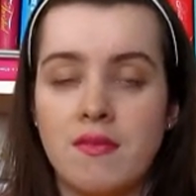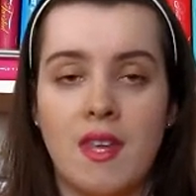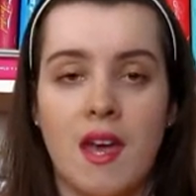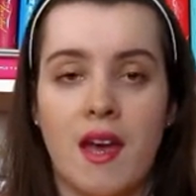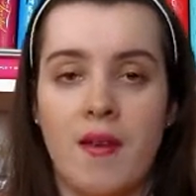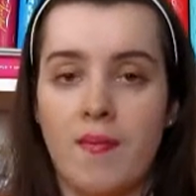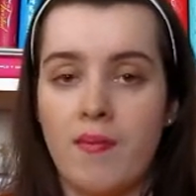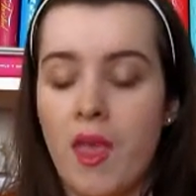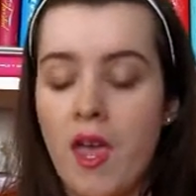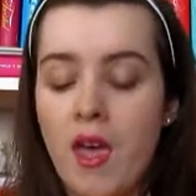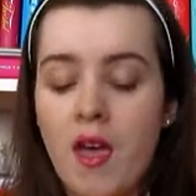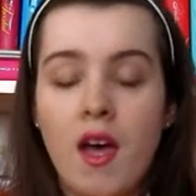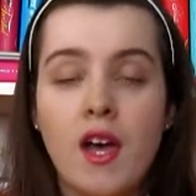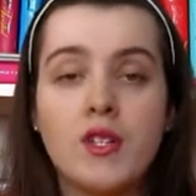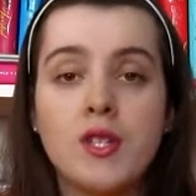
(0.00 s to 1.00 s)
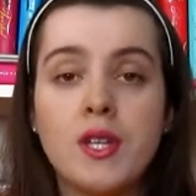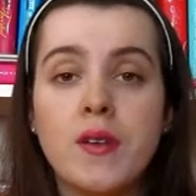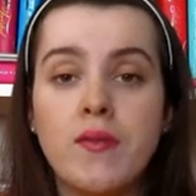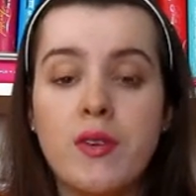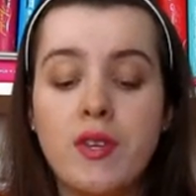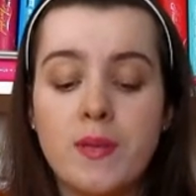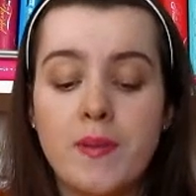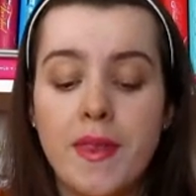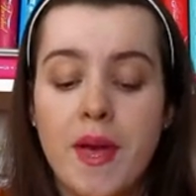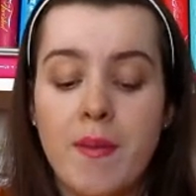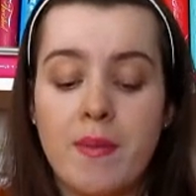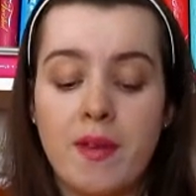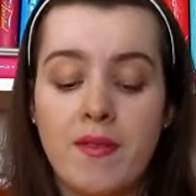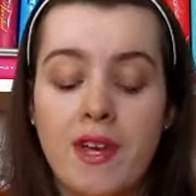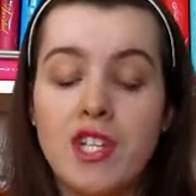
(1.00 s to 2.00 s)
yeah, I was really confused by
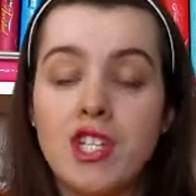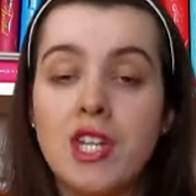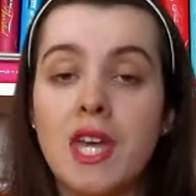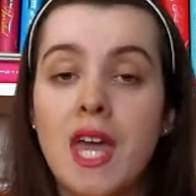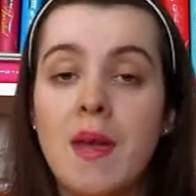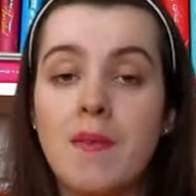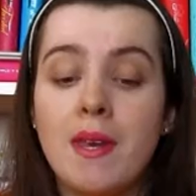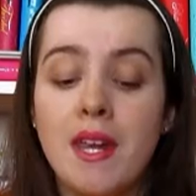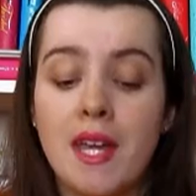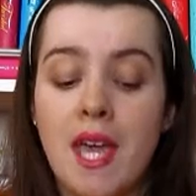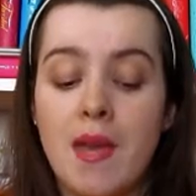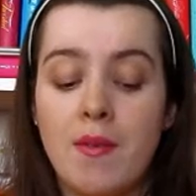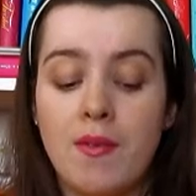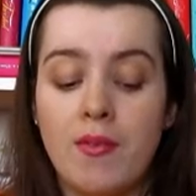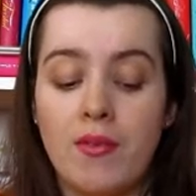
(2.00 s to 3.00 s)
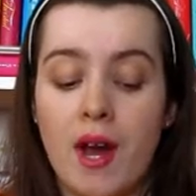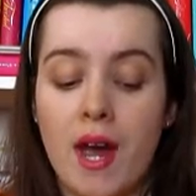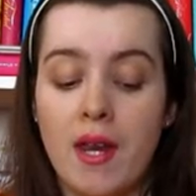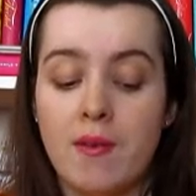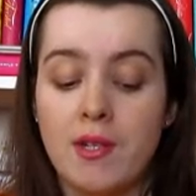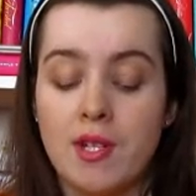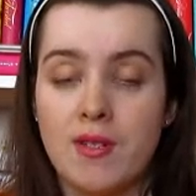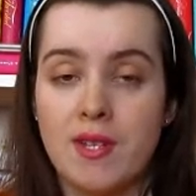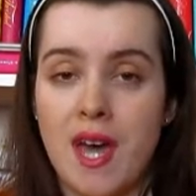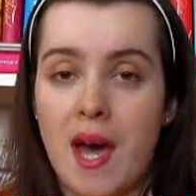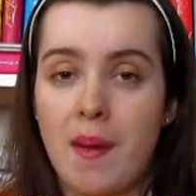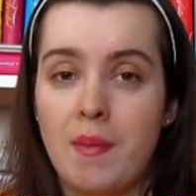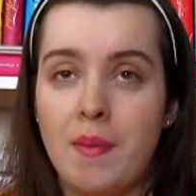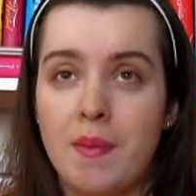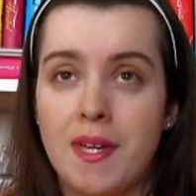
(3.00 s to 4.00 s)
that. But eventually it came in Friday, which I was
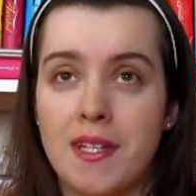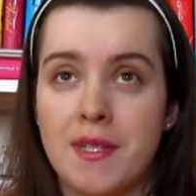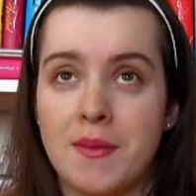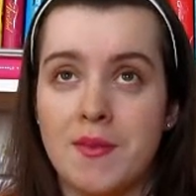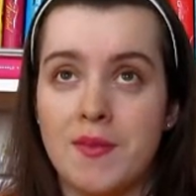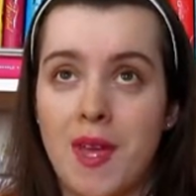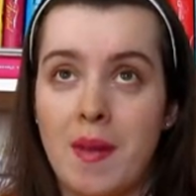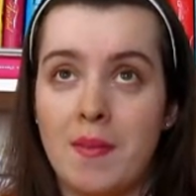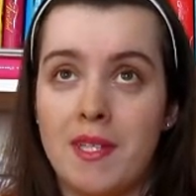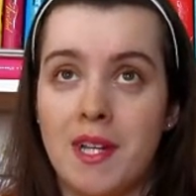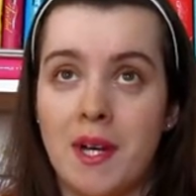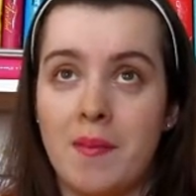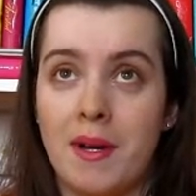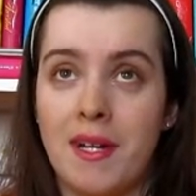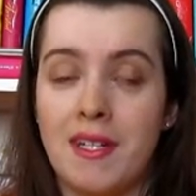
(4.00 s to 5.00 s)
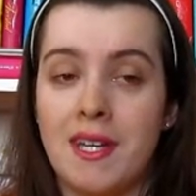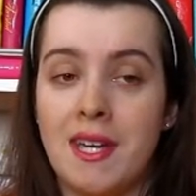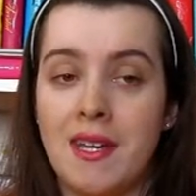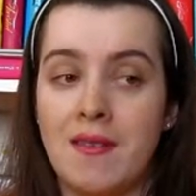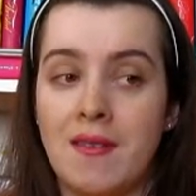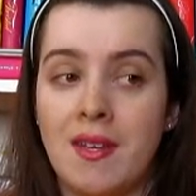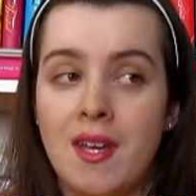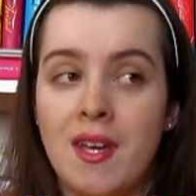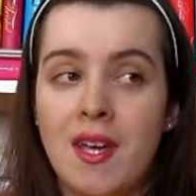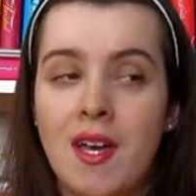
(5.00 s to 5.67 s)
happy because it was family day on Monday, and